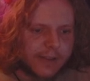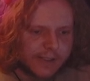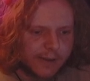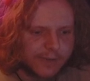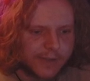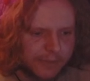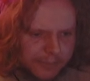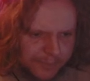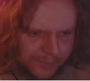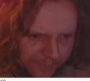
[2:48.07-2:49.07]
stuff
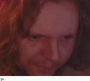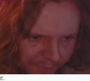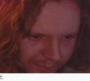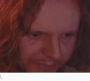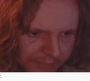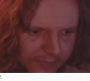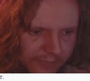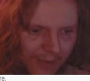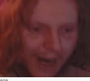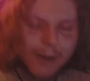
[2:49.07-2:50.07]
done,
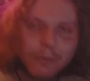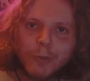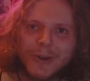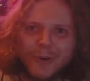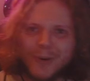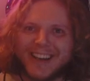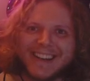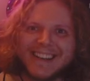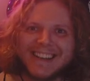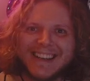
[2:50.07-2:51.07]
I will record it.
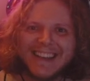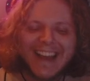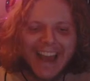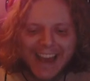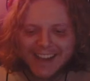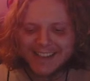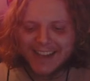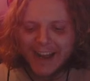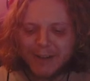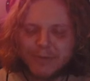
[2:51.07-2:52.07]
And
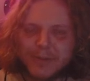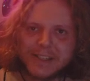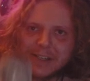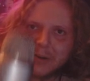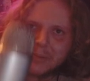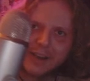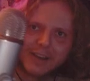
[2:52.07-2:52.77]
I have this here mic.